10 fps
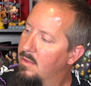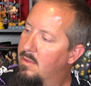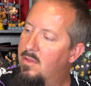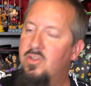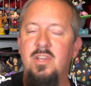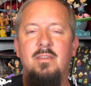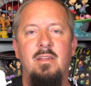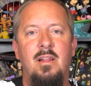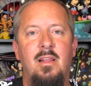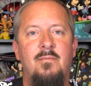So she is
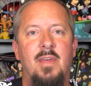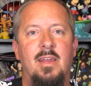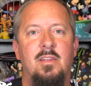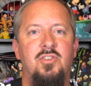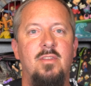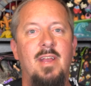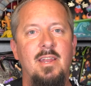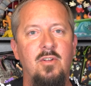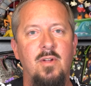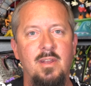going to love that. She's not
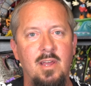here right